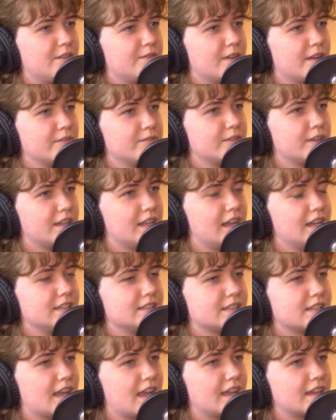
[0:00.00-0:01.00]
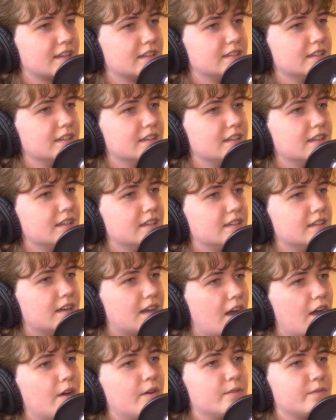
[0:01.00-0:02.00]
I've realized like,
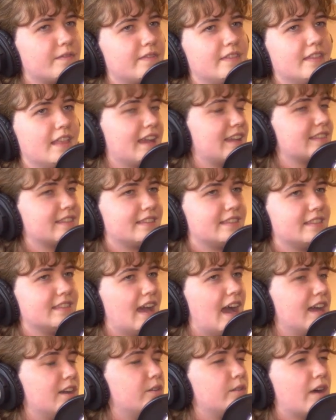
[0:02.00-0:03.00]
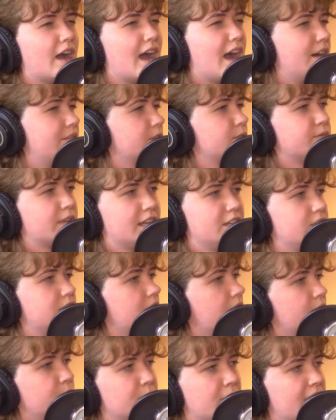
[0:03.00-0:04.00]
oh, like I don't have a
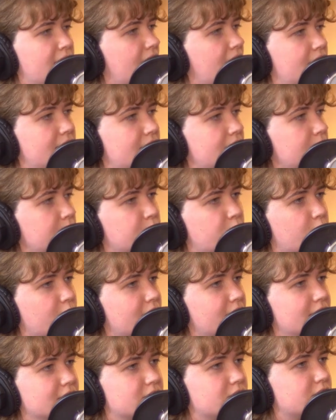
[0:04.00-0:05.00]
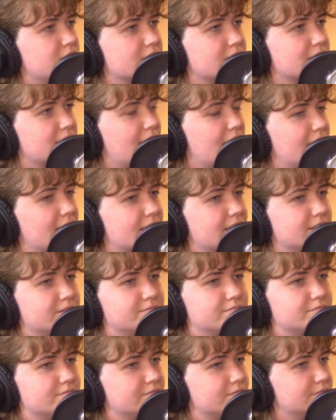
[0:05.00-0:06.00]
ratio in my head anymore. It's just like
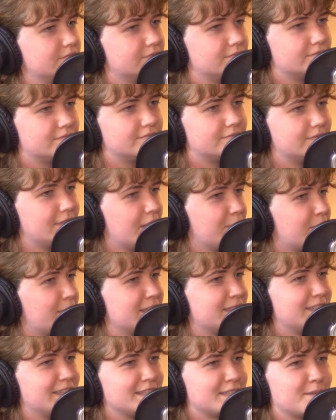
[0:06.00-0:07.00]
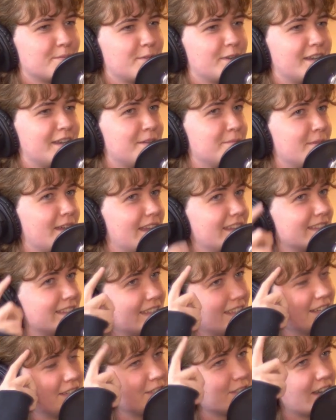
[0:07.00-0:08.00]
if I see someone and I'm like,
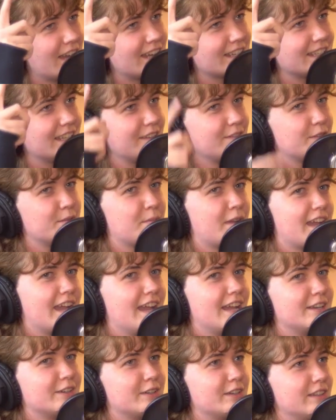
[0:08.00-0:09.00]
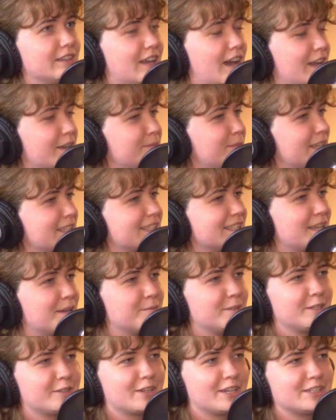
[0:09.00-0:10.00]
they're attractive in my head, or a lot of my
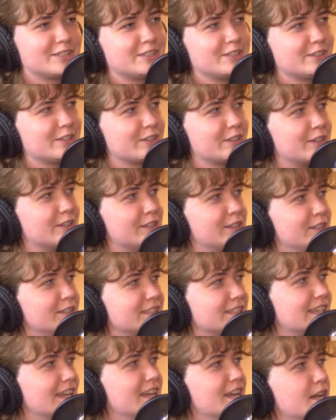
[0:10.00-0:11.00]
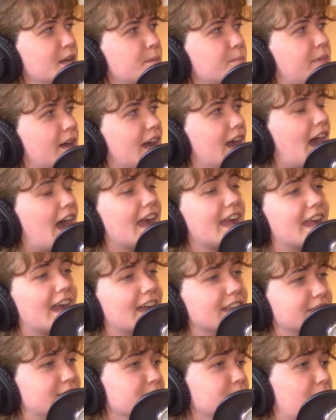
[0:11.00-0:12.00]
celebrity crushes are girls, but I
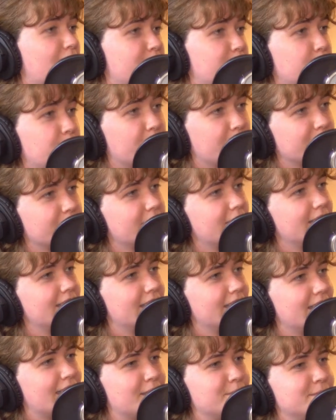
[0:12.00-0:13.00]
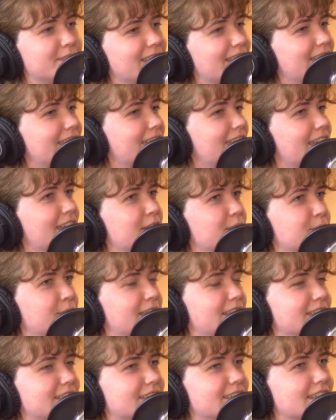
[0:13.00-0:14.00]
do have a boyfriend and I'm dating him.
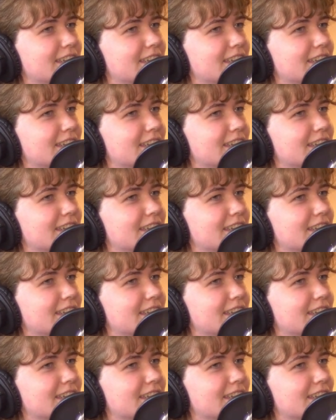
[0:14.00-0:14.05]
And